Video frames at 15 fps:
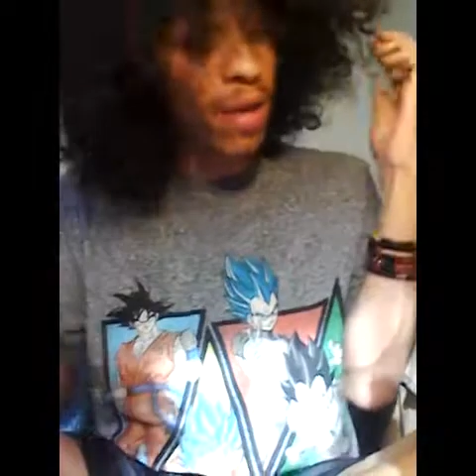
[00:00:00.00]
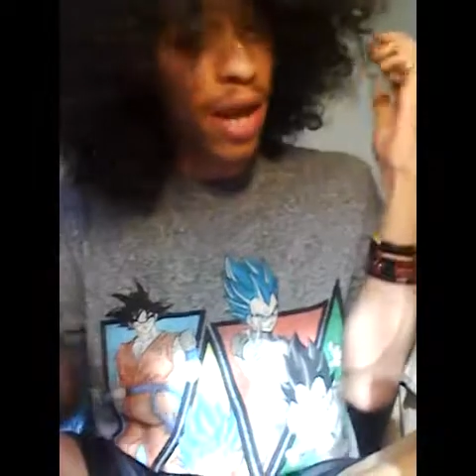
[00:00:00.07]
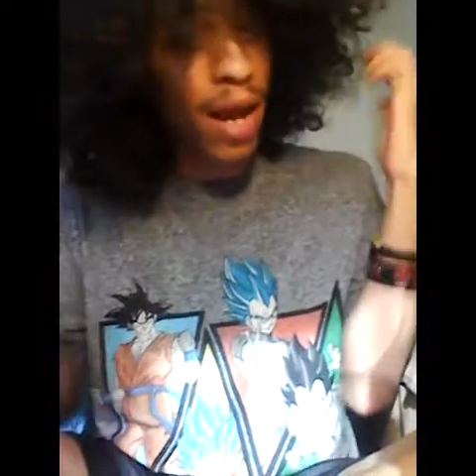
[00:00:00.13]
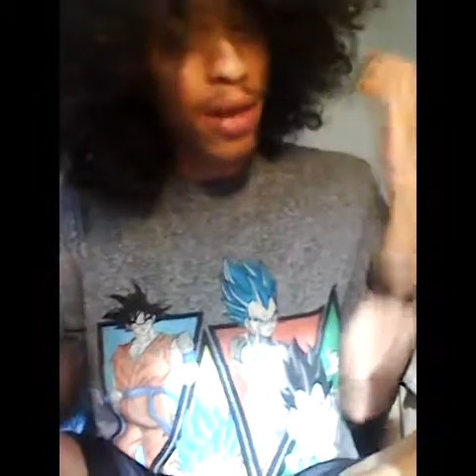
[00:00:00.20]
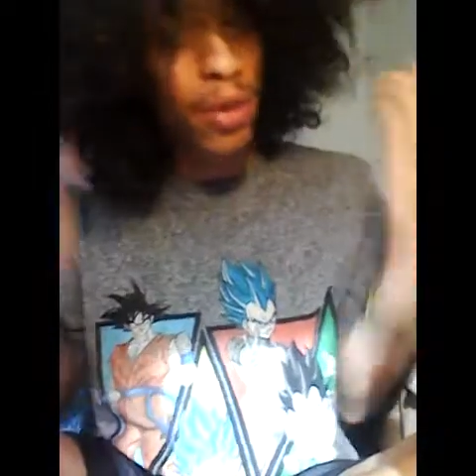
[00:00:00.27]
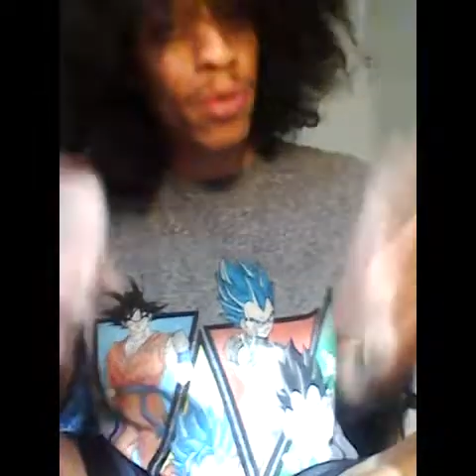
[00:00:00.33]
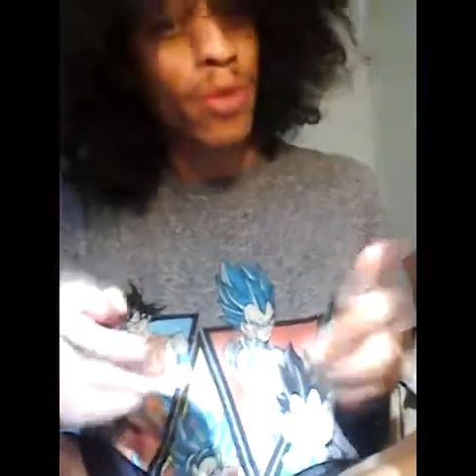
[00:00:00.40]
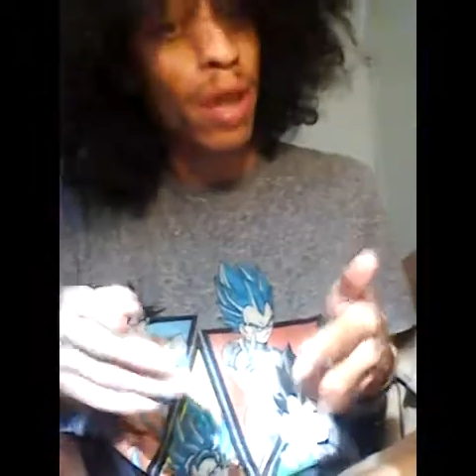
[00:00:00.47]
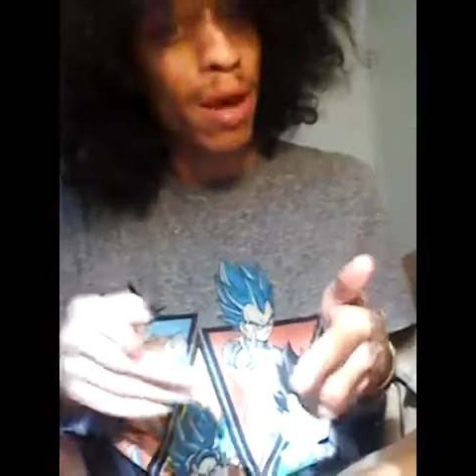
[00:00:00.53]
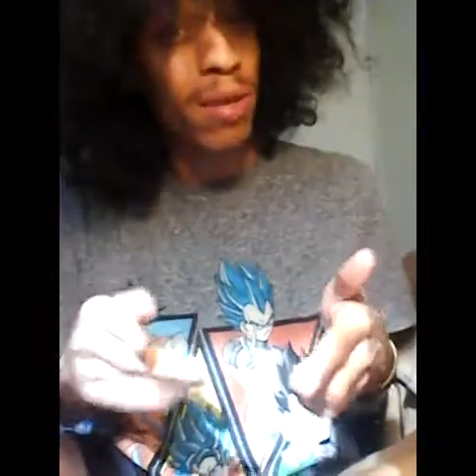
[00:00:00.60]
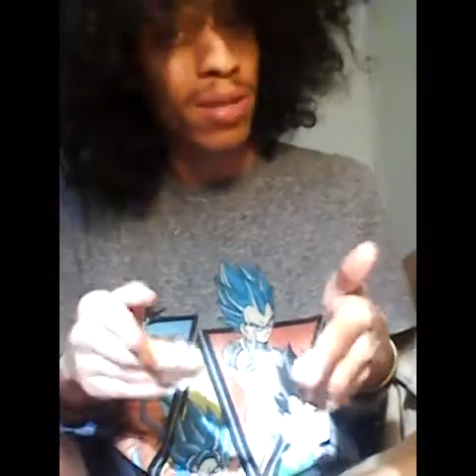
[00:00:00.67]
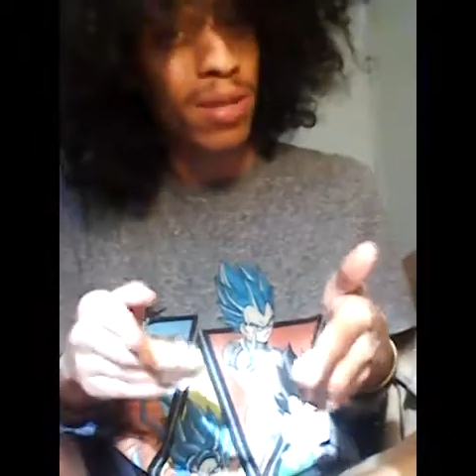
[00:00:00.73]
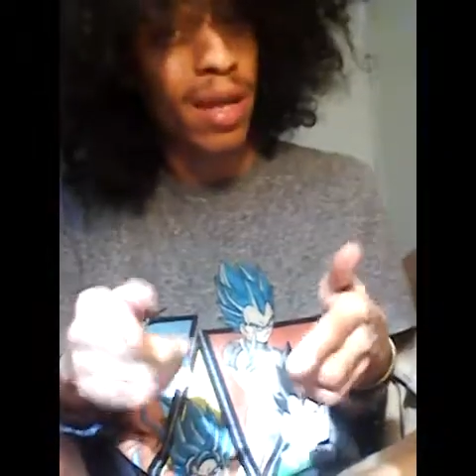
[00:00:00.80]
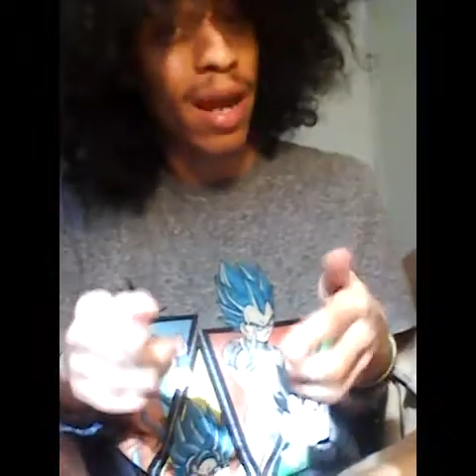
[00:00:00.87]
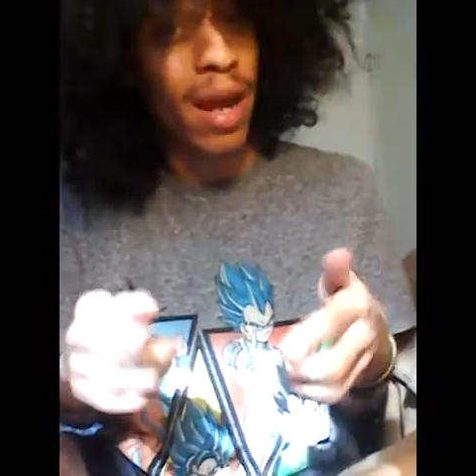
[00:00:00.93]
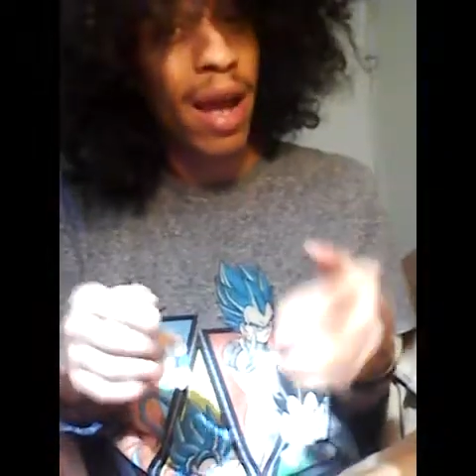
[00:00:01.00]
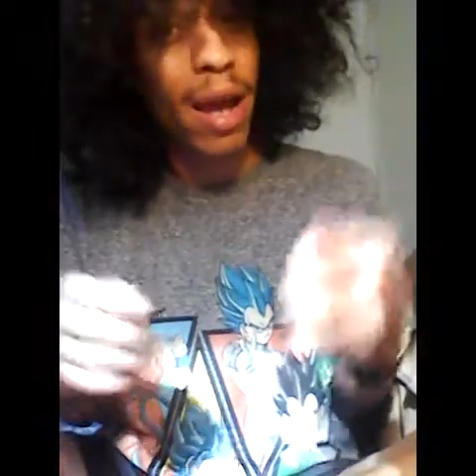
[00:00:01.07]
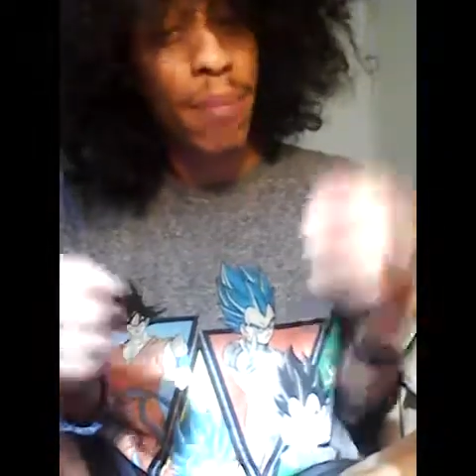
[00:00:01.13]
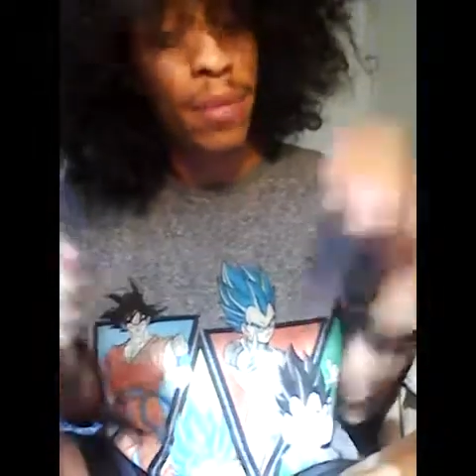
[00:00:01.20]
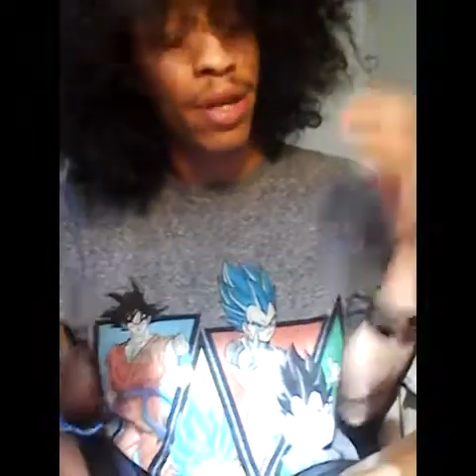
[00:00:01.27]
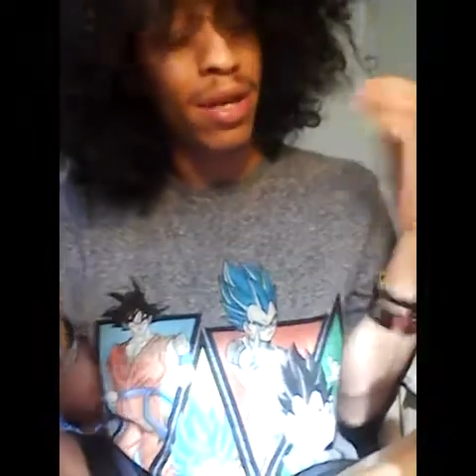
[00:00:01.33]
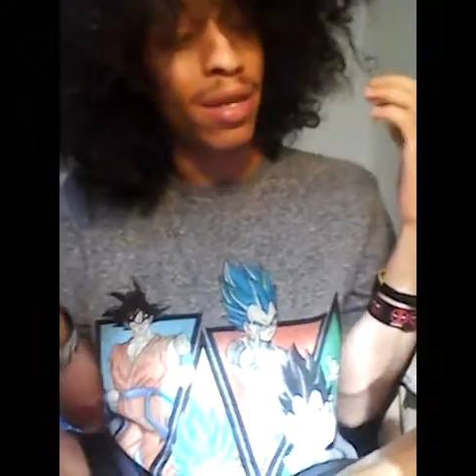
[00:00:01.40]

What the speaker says: I knew that was gonna happen